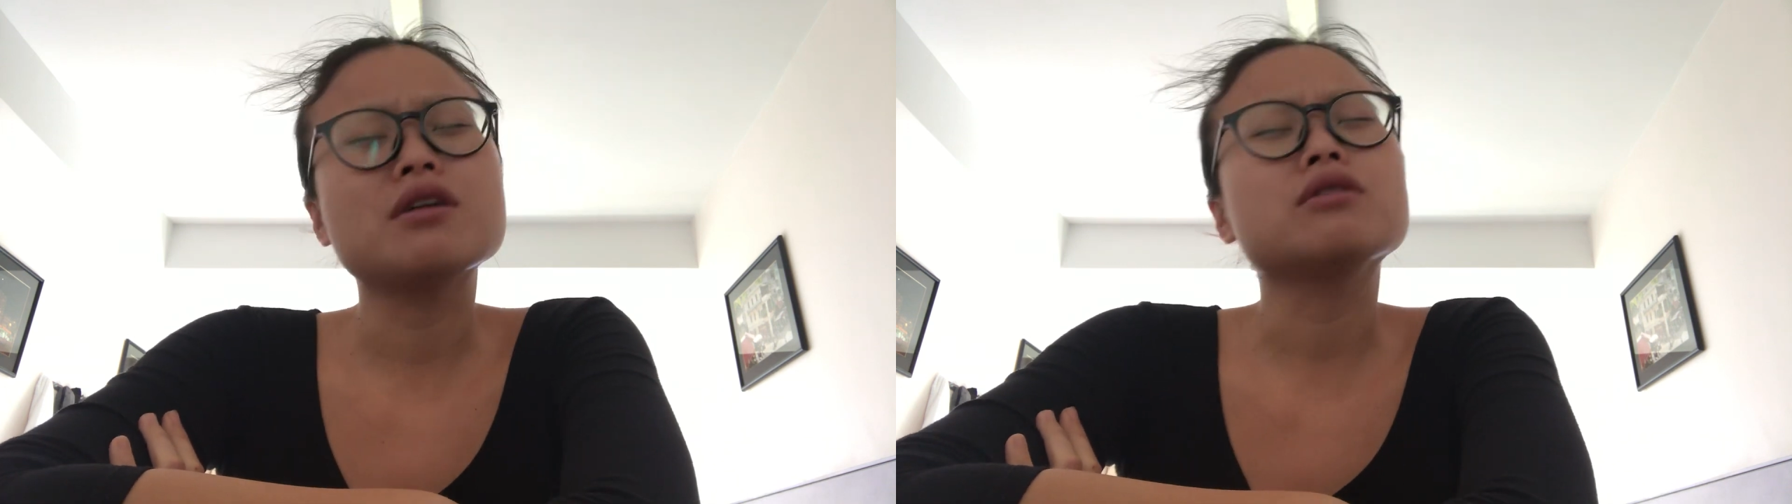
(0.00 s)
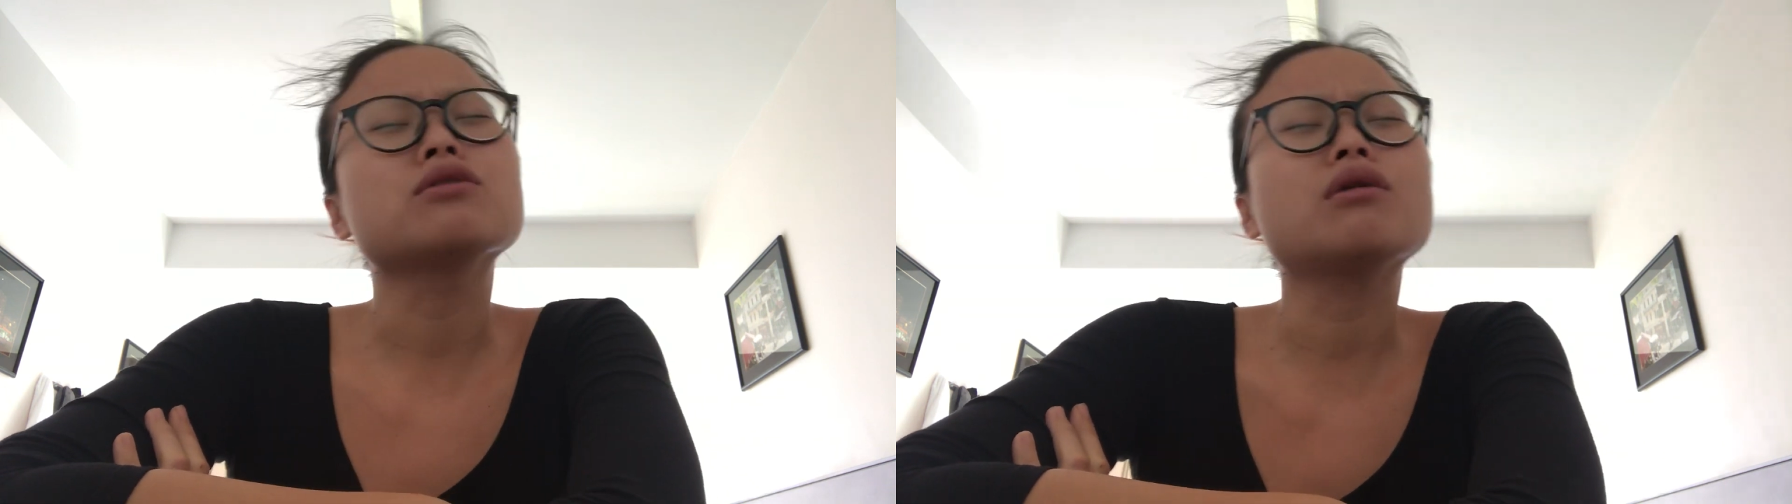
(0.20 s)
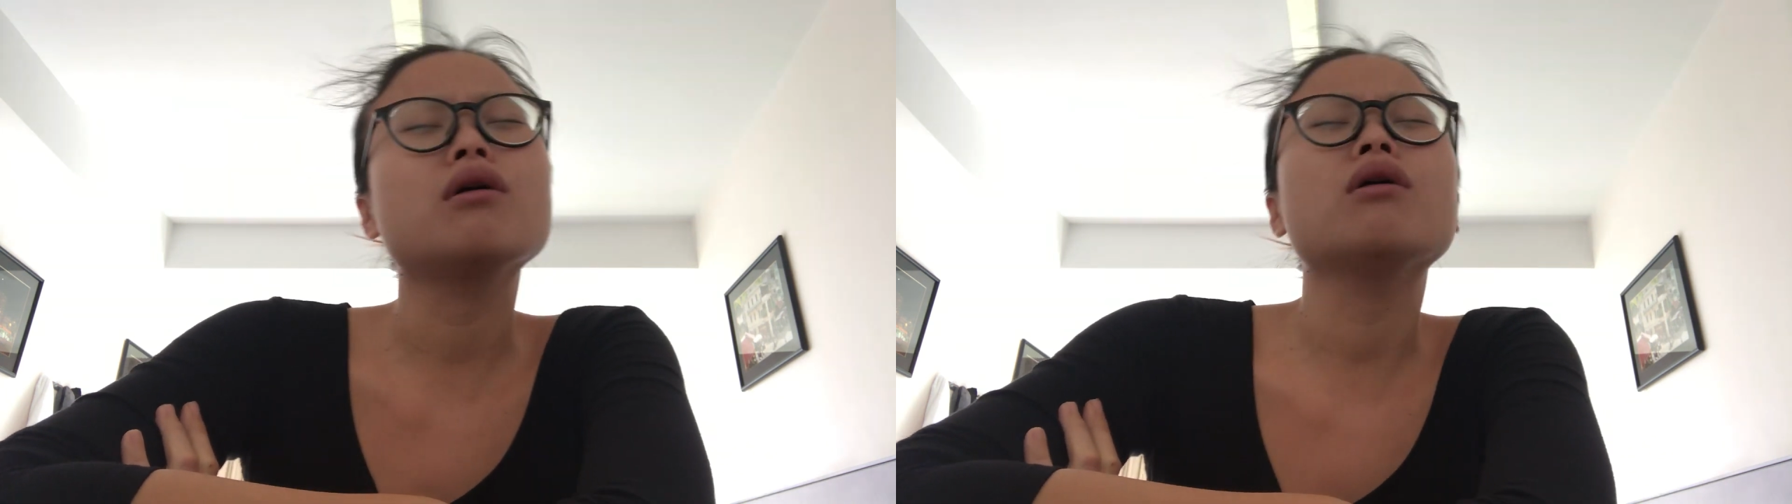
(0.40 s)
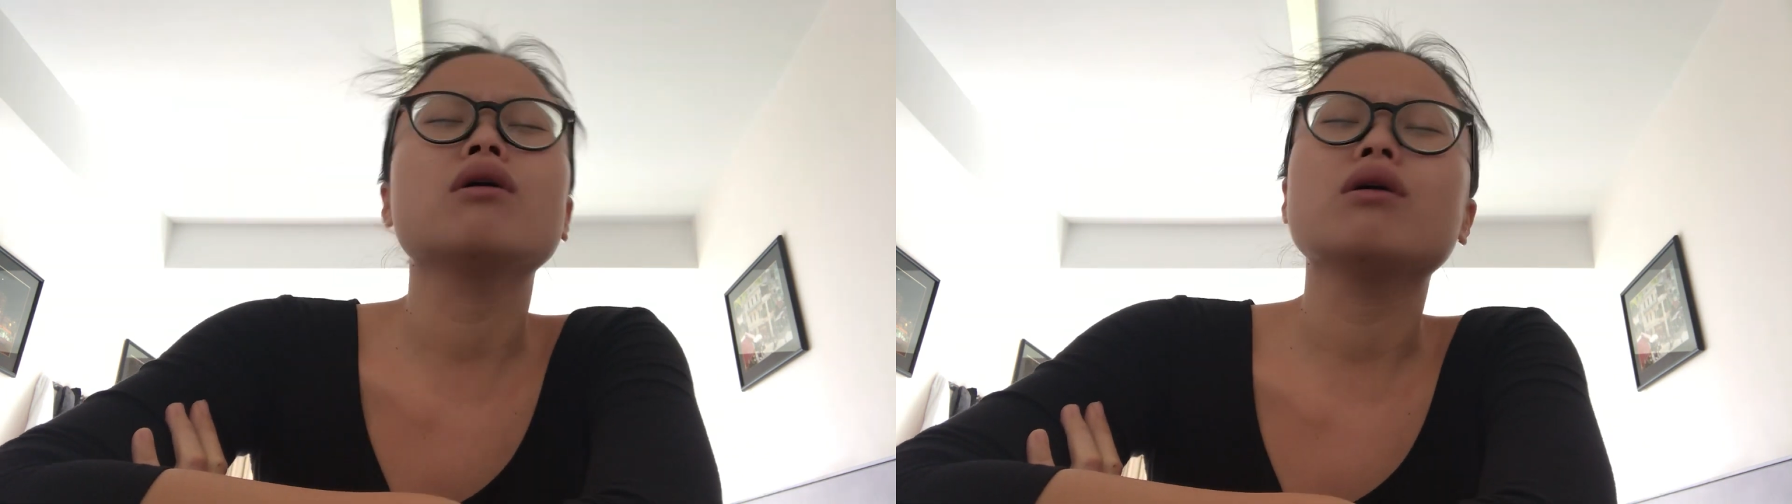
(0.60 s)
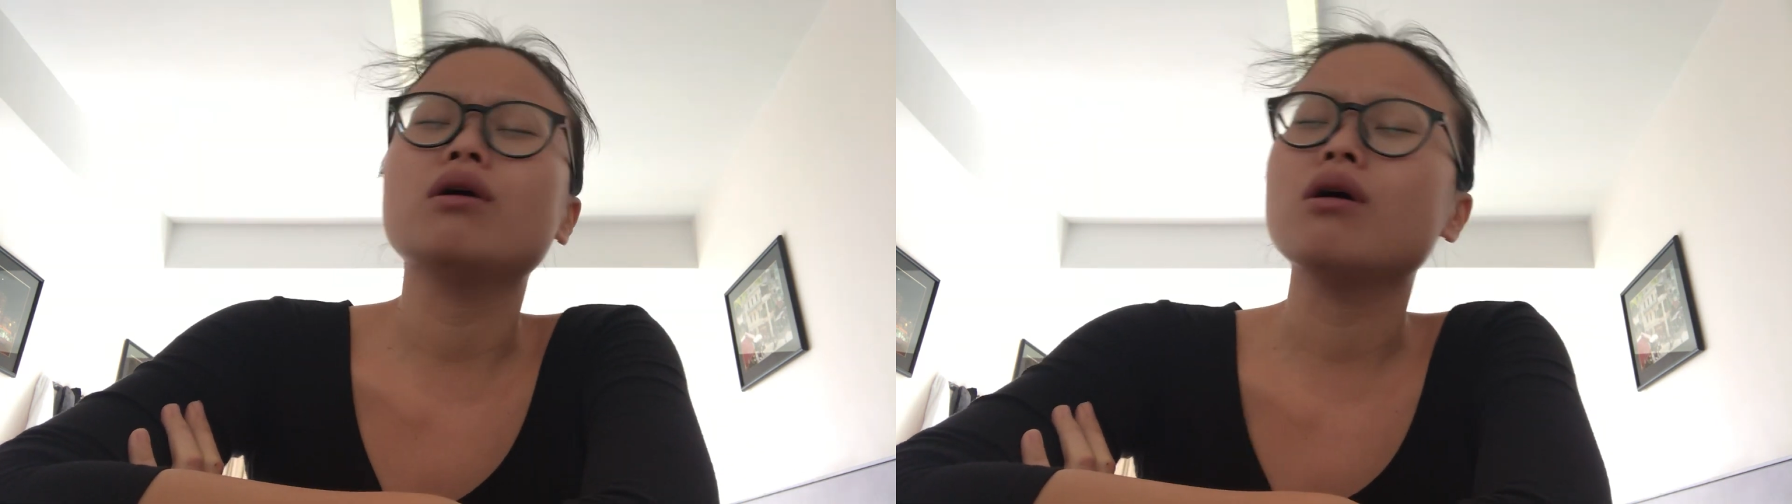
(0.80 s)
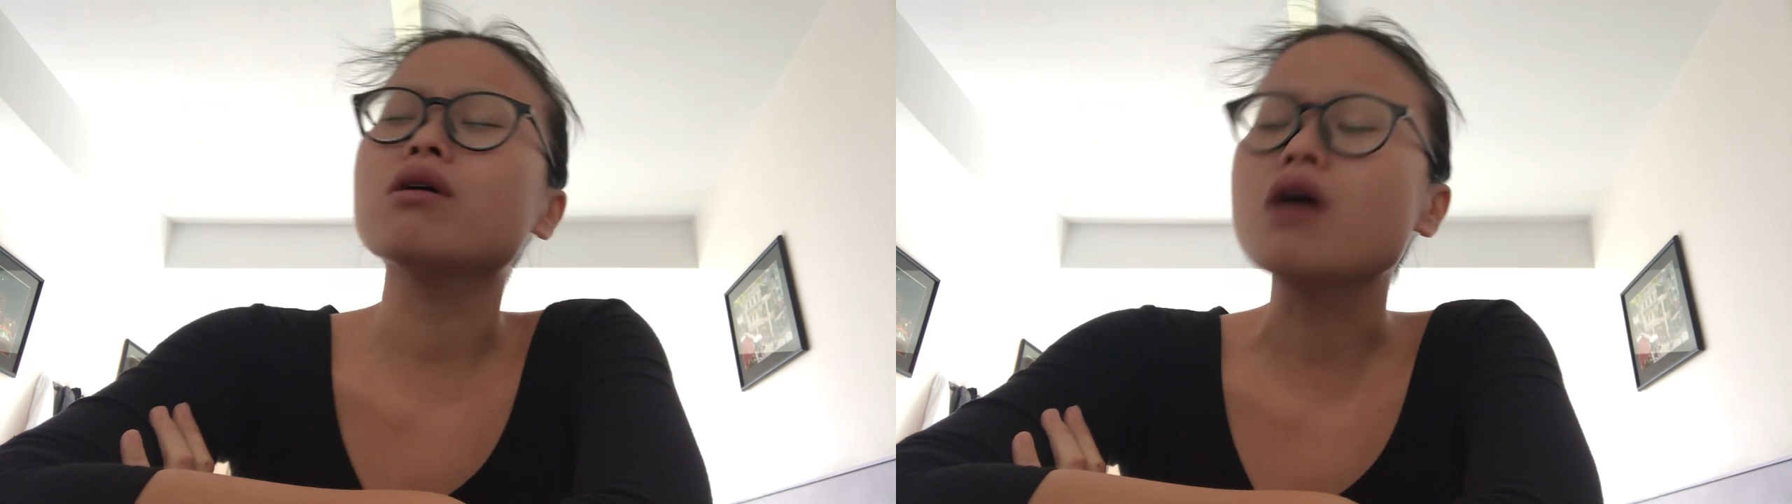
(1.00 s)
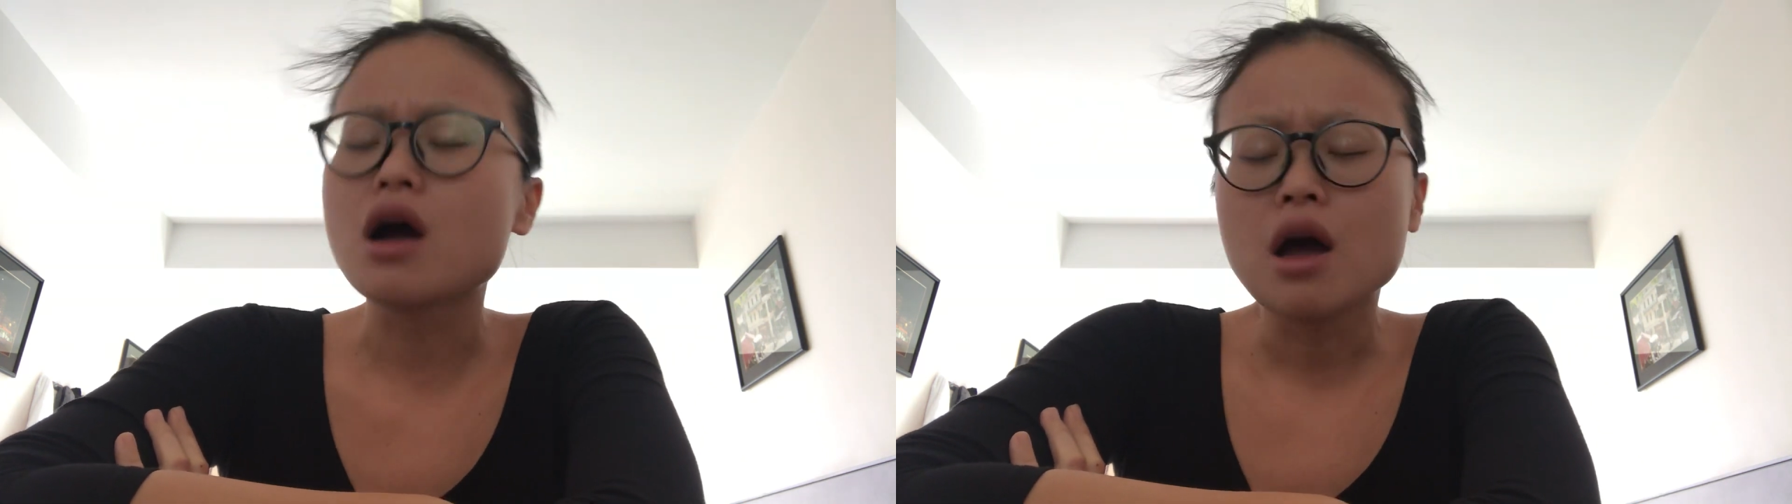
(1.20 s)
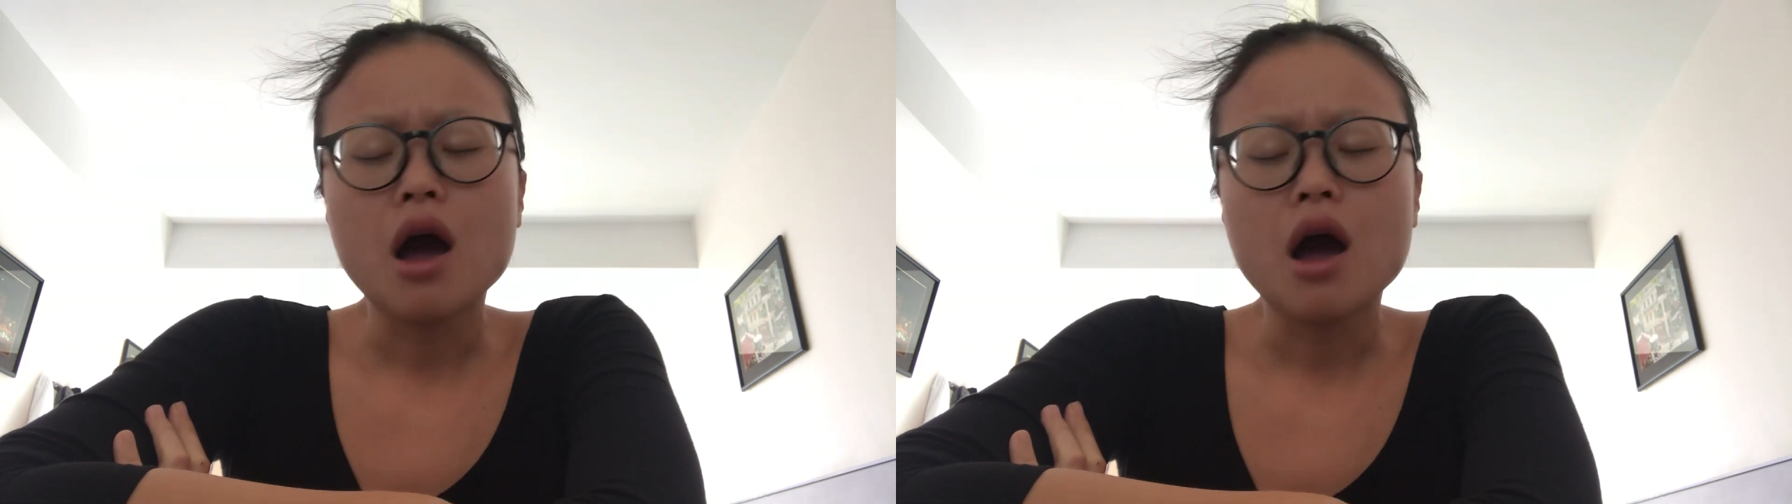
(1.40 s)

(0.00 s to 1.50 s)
and goes,